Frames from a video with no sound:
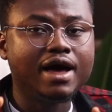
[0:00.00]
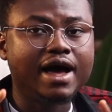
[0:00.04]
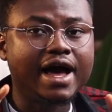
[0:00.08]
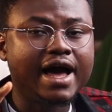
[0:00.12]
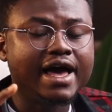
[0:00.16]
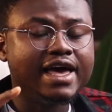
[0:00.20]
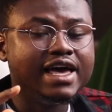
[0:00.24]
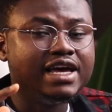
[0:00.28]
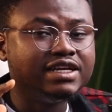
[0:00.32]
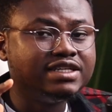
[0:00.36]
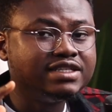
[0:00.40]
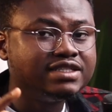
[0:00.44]

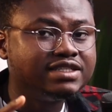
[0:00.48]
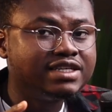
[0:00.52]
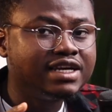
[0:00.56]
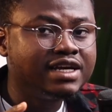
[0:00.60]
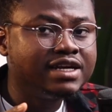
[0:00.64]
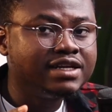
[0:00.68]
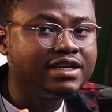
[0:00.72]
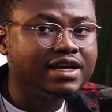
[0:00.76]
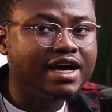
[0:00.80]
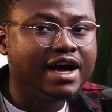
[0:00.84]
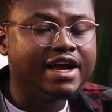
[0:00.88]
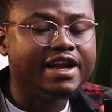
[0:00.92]
I
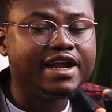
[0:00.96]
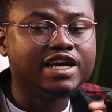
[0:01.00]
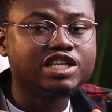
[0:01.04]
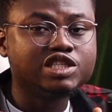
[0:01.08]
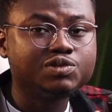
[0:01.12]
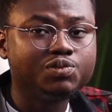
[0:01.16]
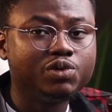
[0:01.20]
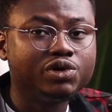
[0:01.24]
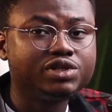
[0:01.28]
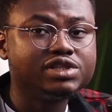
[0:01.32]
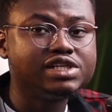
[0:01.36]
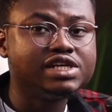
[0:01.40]
edited and
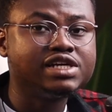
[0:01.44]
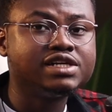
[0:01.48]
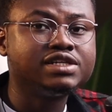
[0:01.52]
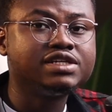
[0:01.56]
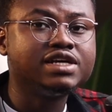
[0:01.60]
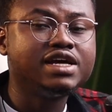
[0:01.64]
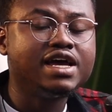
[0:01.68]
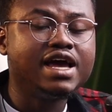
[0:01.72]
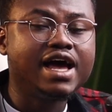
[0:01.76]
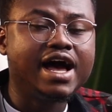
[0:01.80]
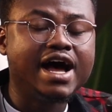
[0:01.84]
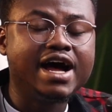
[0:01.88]

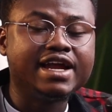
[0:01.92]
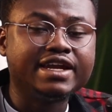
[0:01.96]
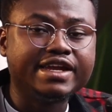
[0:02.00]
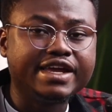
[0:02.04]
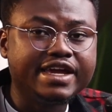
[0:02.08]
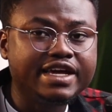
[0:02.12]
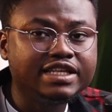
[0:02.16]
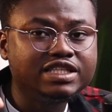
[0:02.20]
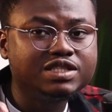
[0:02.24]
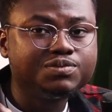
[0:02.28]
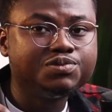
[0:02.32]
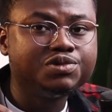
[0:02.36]
exported an
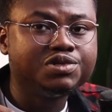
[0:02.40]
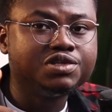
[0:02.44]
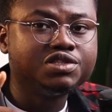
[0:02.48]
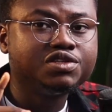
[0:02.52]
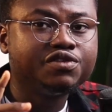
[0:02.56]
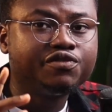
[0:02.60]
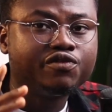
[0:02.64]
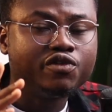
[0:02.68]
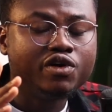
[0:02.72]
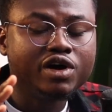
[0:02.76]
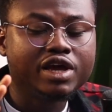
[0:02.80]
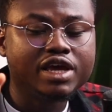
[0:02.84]
8-minute
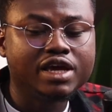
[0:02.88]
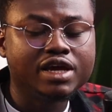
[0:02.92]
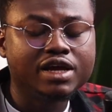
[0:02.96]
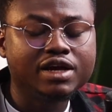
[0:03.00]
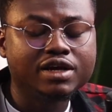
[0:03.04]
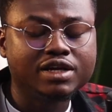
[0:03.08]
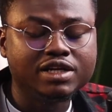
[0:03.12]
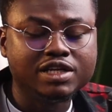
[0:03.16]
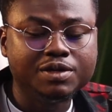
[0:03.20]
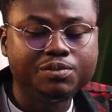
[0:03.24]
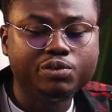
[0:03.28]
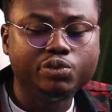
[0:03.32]

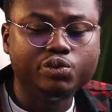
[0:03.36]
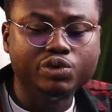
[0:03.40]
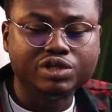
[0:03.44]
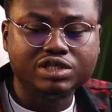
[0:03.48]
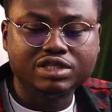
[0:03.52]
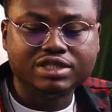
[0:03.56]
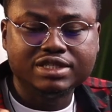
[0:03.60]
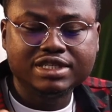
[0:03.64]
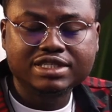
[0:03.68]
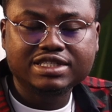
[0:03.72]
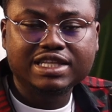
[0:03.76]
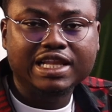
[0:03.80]
4K clip
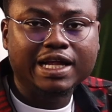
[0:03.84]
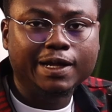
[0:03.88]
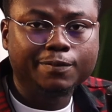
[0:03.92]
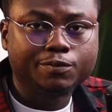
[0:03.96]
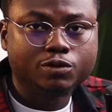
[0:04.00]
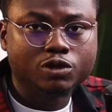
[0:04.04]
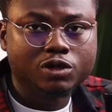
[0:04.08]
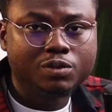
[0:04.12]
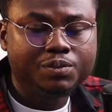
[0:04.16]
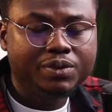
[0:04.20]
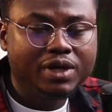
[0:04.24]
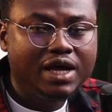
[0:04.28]
with this
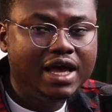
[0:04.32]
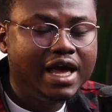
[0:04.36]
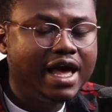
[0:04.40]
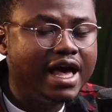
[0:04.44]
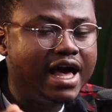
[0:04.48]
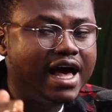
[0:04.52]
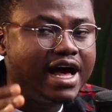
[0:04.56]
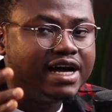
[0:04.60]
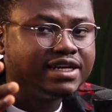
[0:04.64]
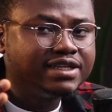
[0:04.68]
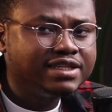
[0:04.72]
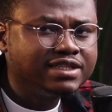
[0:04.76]
laptop,
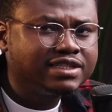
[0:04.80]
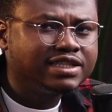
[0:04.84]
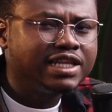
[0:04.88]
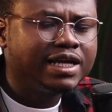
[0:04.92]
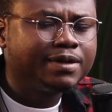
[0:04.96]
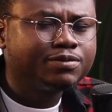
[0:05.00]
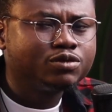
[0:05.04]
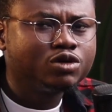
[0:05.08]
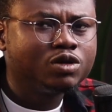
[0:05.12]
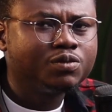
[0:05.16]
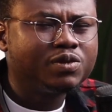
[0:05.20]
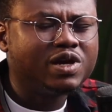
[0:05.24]
and this
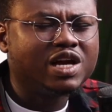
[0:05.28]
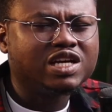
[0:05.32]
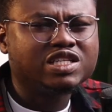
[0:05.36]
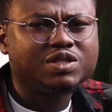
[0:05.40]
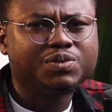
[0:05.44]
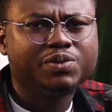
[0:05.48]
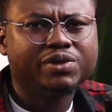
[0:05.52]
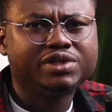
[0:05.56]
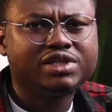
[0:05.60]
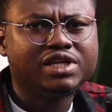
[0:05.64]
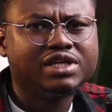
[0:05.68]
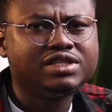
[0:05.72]
laptop
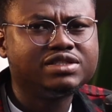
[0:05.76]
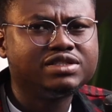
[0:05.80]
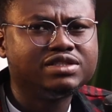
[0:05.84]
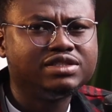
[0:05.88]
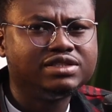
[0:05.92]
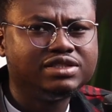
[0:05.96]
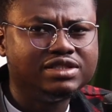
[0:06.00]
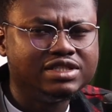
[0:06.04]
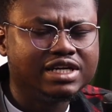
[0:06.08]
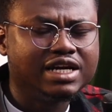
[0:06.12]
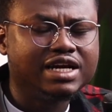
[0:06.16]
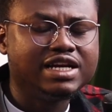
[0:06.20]
exported
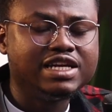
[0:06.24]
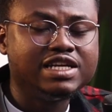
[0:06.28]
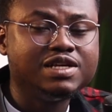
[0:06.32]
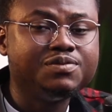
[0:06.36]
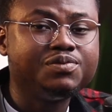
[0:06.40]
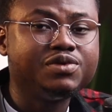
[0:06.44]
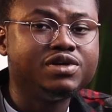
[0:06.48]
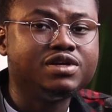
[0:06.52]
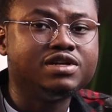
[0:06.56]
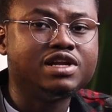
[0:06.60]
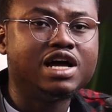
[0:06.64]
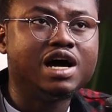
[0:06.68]
the
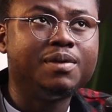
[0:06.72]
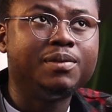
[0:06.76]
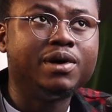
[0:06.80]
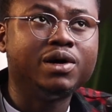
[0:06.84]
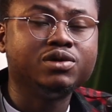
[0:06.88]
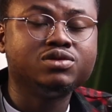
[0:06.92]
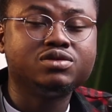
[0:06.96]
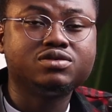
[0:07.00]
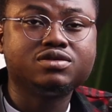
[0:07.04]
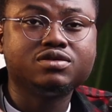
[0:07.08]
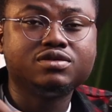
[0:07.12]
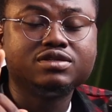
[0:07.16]
clip in
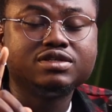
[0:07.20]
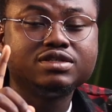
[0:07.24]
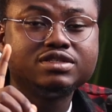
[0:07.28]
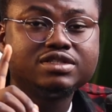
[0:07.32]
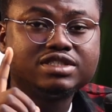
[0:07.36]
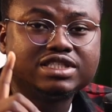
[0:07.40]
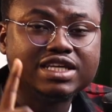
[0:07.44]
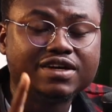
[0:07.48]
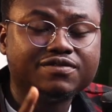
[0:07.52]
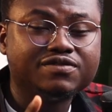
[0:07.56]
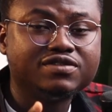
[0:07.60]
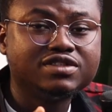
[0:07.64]
about
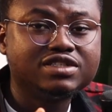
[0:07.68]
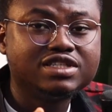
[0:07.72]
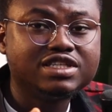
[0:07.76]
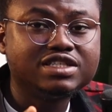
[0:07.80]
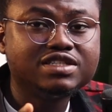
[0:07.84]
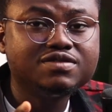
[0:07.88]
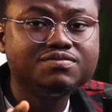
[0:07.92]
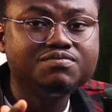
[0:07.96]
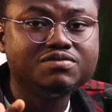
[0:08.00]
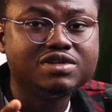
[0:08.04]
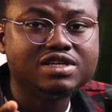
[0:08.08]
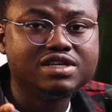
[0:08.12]

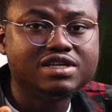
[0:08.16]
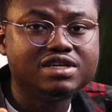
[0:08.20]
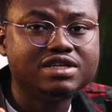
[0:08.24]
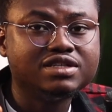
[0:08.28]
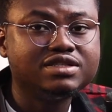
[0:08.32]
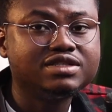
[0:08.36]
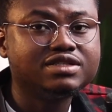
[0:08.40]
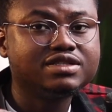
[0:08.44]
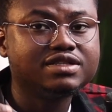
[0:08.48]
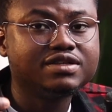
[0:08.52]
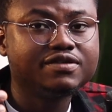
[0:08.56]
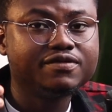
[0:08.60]
17
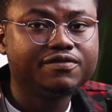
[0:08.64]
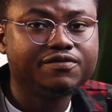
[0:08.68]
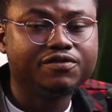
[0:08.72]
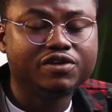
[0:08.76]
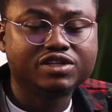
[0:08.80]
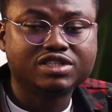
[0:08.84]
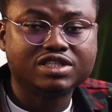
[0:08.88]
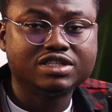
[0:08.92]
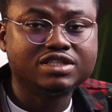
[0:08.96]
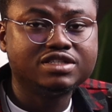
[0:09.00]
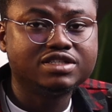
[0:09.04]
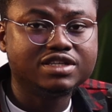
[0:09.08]
minutes
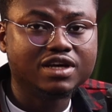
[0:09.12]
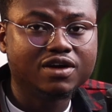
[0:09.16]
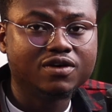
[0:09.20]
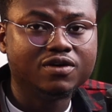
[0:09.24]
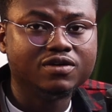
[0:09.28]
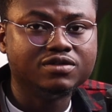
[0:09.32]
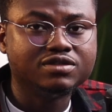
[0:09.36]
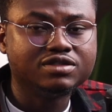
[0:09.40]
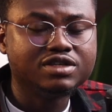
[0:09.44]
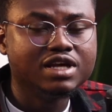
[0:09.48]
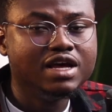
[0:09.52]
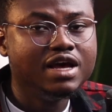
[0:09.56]
40
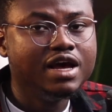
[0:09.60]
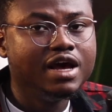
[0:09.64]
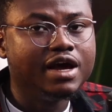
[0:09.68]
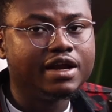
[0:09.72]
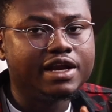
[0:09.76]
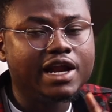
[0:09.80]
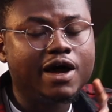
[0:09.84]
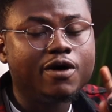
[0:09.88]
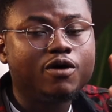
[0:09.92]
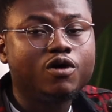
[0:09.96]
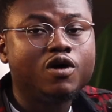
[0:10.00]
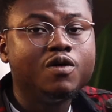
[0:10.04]
seconds.
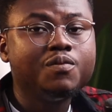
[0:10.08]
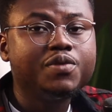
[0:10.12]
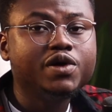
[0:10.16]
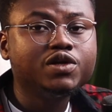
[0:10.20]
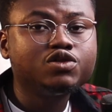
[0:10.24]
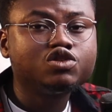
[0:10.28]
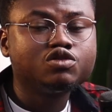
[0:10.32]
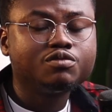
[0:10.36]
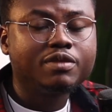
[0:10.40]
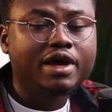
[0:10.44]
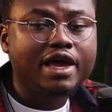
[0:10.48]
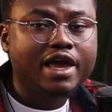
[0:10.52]
Now,
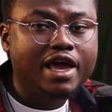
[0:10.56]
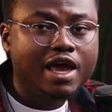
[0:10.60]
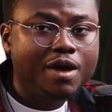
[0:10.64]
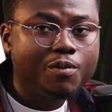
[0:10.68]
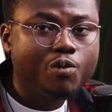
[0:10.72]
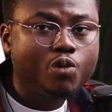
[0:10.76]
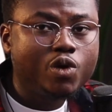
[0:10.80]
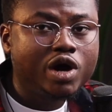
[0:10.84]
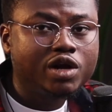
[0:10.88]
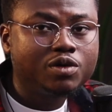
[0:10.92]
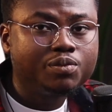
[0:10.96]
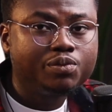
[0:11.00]
compared to my
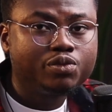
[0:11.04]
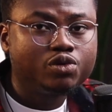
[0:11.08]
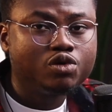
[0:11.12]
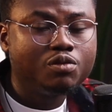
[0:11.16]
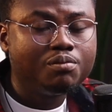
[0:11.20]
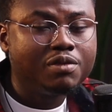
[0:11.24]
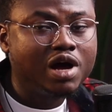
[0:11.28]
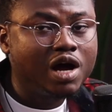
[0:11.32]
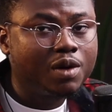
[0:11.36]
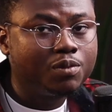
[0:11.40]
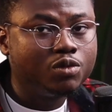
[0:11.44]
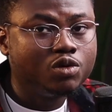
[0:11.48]
M1 Pro
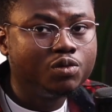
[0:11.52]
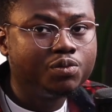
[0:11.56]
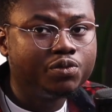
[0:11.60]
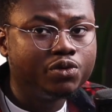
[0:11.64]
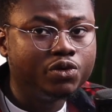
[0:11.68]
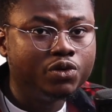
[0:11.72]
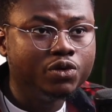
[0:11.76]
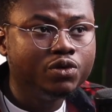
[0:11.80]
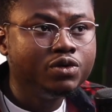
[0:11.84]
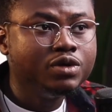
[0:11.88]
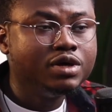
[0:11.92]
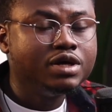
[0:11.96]
MacBook
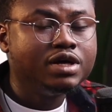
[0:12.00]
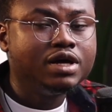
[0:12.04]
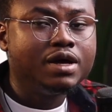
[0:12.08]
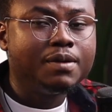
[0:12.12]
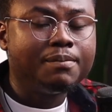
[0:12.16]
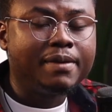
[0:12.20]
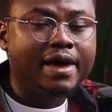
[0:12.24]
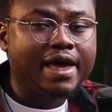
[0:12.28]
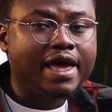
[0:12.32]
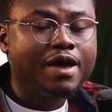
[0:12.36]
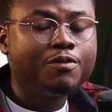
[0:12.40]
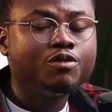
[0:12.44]
Pro,
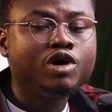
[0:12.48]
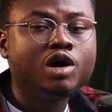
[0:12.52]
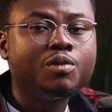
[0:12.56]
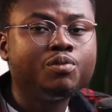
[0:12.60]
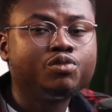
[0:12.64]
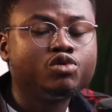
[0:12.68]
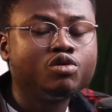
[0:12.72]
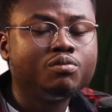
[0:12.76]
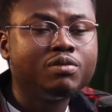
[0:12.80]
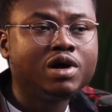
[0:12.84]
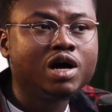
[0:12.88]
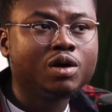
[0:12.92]
my
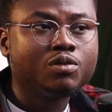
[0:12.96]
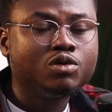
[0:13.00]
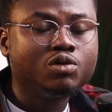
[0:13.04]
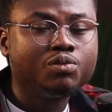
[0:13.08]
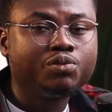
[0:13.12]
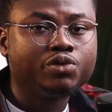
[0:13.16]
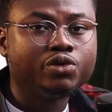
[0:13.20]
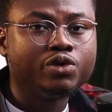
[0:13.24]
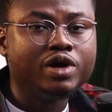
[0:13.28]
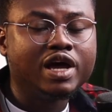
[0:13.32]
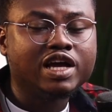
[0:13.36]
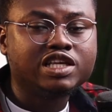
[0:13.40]
M1 Pro
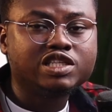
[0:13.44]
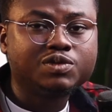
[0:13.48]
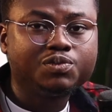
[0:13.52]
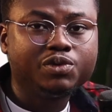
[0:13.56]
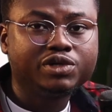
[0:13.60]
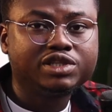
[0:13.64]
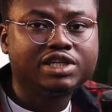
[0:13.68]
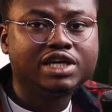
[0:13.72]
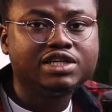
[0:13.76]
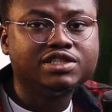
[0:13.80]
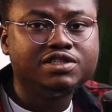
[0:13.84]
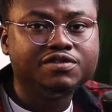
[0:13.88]
MacBook Pro
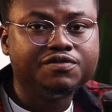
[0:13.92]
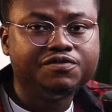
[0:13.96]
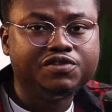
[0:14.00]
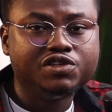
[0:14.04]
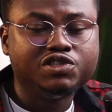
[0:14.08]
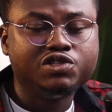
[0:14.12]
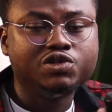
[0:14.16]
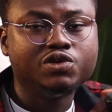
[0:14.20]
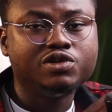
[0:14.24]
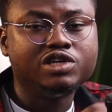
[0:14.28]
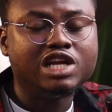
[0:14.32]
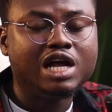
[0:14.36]
exported the
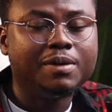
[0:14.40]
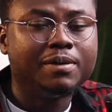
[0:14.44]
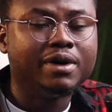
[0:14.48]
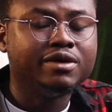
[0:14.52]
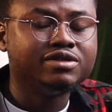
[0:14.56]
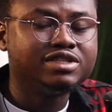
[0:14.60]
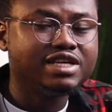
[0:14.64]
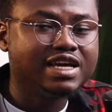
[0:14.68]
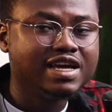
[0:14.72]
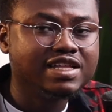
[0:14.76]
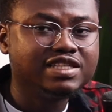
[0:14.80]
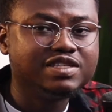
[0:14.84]
video in
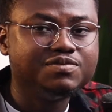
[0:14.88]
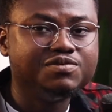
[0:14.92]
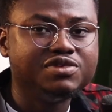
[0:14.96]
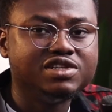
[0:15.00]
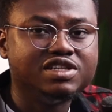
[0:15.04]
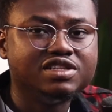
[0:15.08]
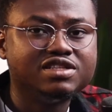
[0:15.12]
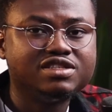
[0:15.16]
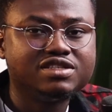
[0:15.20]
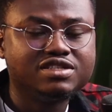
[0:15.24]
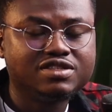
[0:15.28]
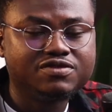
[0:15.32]
about 8
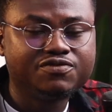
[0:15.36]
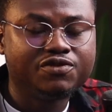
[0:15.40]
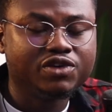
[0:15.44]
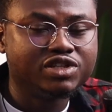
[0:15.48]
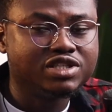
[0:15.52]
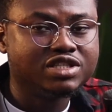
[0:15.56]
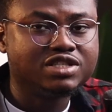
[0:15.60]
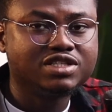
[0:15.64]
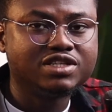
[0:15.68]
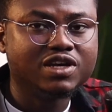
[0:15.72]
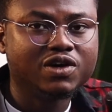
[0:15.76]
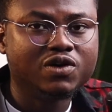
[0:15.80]
minutes
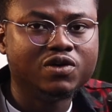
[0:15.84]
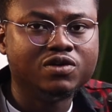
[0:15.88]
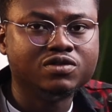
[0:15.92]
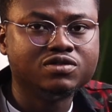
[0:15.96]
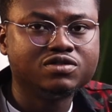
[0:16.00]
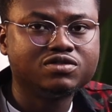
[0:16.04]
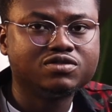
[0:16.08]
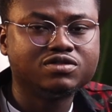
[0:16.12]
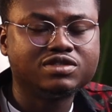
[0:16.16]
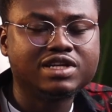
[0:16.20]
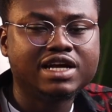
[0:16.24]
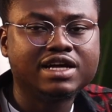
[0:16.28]
40
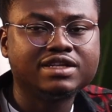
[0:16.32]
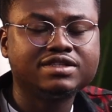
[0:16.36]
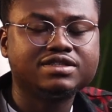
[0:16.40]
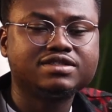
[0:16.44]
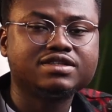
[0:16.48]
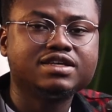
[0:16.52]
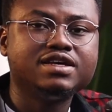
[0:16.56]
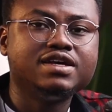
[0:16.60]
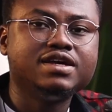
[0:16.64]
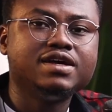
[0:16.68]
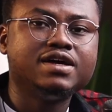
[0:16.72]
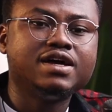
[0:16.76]
seconds. So
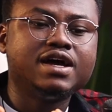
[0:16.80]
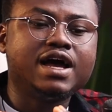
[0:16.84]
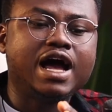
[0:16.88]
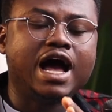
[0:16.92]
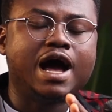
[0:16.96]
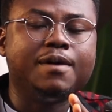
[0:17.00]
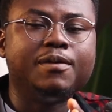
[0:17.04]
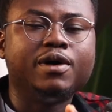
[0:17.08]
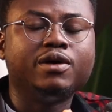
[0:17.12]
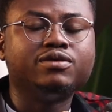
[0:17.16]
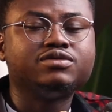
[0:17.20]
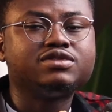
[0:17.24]
that's
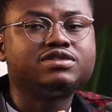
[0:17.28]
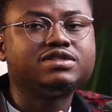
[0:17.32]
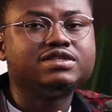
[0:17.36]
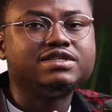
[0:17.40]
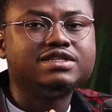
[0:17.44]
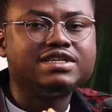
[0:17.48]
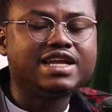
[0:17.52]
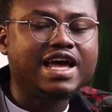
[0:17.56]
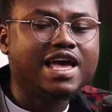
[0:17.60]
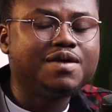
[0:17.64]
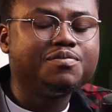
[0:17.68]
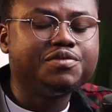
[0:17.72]
about
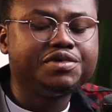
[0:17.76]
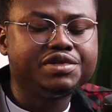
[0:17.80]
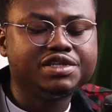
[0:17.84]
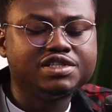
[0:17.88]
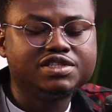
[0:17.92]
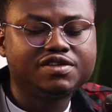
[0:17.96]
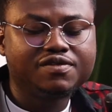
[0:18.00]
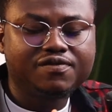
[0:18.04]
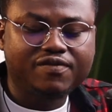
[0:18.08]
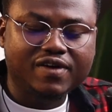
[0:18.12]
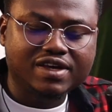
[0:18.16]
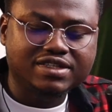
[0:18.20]
9
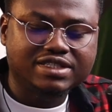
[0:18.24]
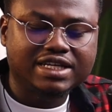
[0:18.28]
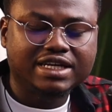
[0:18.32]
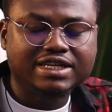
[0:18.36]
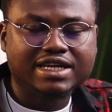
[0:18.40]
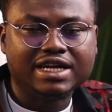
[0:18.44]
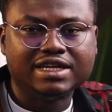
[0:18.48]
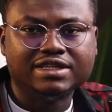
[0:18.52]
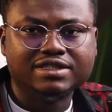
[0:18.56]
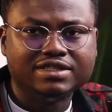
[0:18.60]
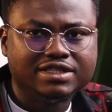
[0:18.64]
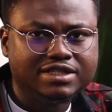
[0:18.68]
minutes faster
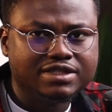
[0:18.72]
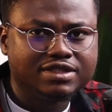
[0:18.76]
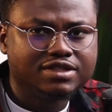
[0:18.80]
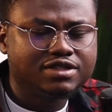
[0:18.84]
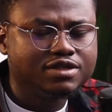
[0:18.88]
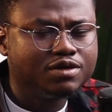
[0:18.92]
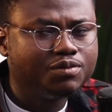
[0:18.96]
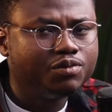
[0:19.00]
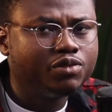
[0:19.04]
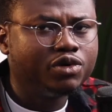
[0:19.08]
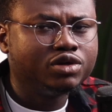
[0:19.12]
than this.